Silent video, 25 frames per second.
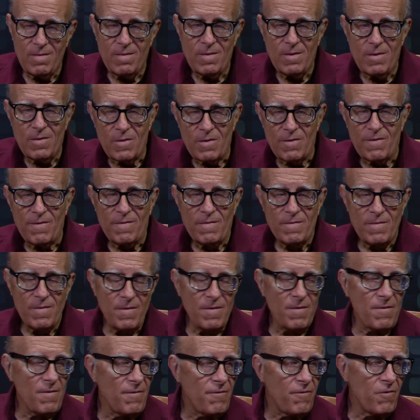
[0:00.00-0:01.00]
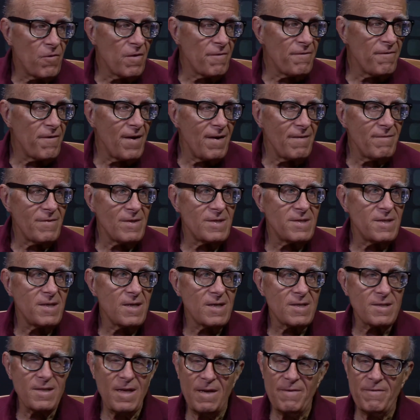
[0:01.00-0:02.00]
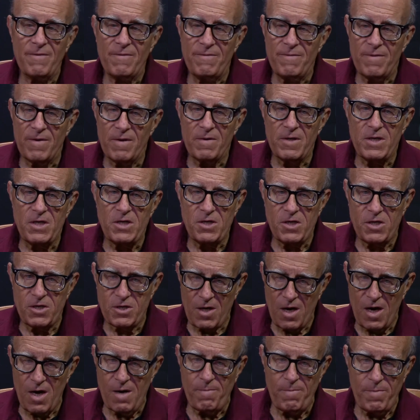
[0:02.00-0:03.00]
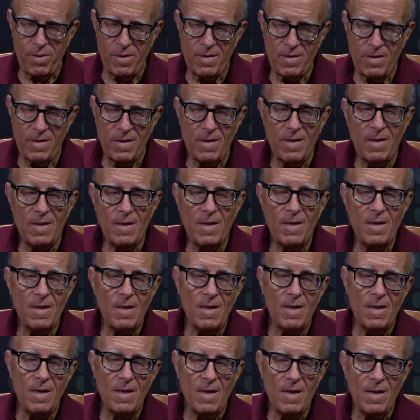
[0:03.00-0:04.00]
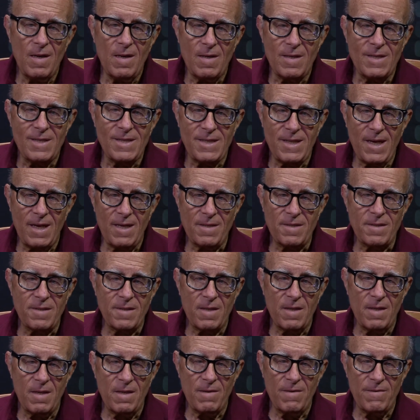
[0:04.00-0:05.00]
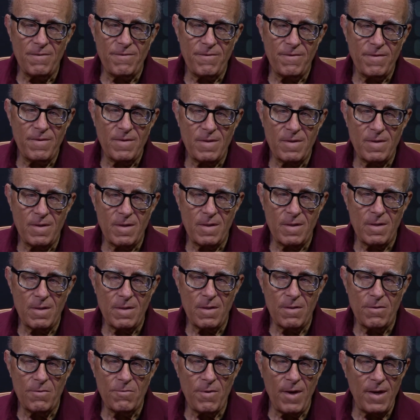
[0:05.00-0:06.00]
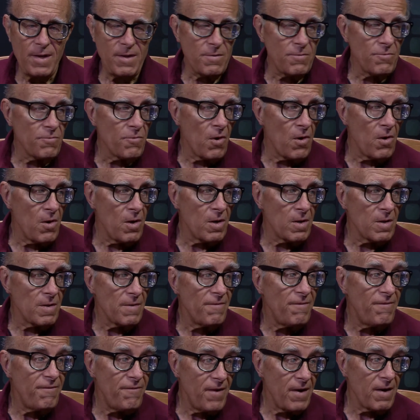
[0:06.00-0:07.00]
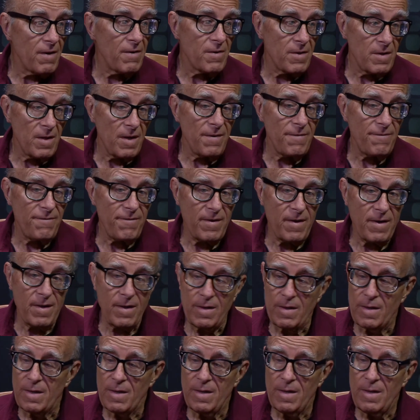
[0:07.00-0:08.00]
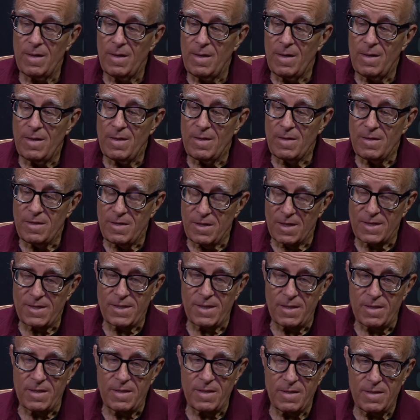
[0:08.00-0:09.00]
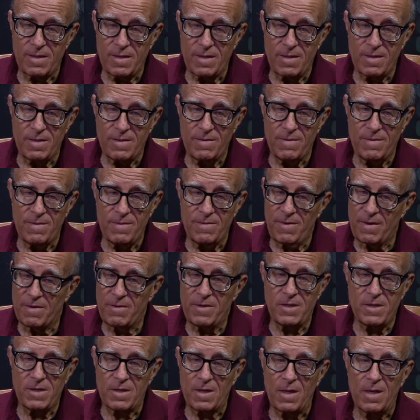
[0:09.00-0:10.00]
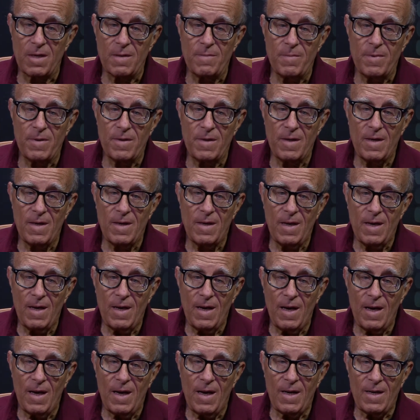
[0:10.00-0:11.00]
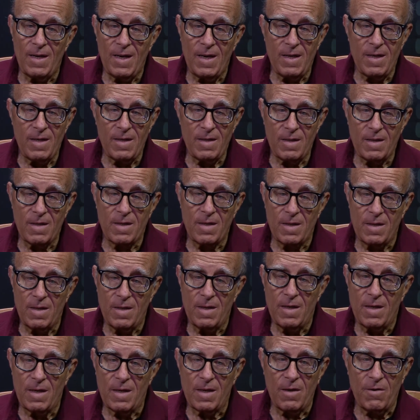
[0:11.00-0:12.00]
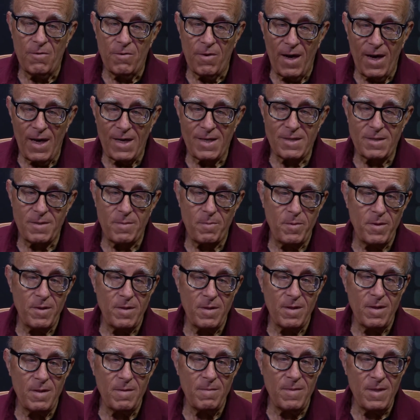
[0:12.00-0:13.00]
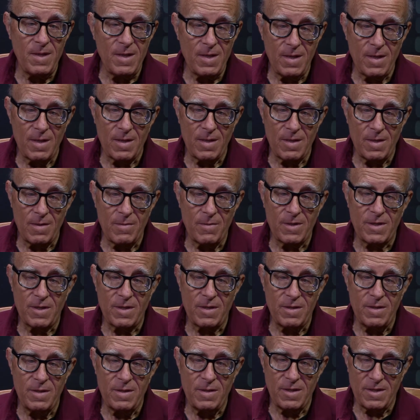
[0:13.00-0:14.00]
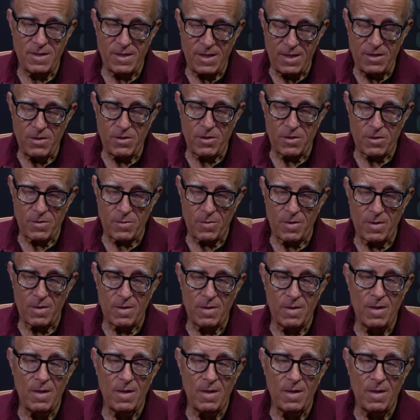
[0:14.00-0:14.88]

who are 4, 5, and 6, they have a very sharp sense of right and wrong, fair and unfair, justice, very sharp. And they grasped immediately what the teachers were